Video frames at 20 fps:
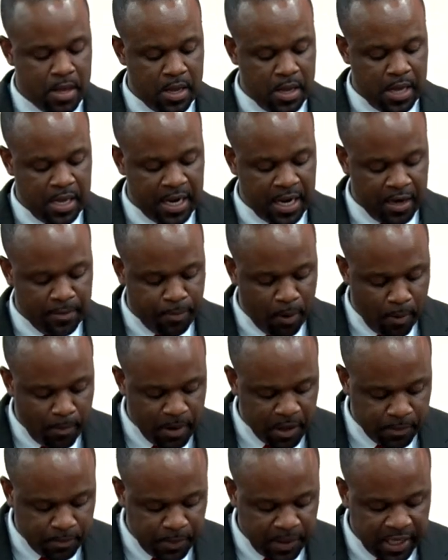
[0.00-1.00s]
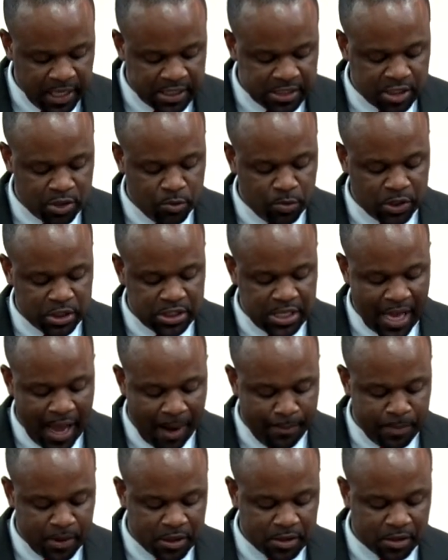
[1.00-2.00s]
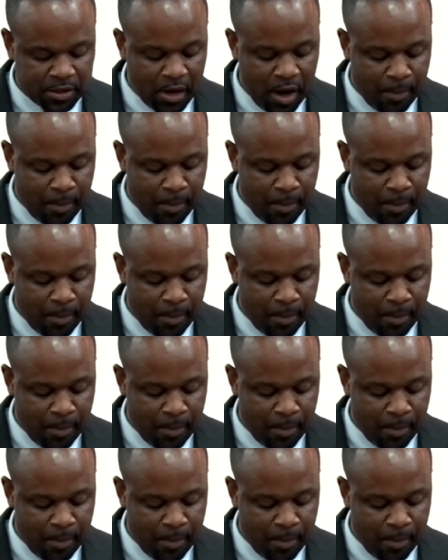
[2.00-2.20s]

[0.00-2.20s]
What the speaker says: In any public place in which the applicant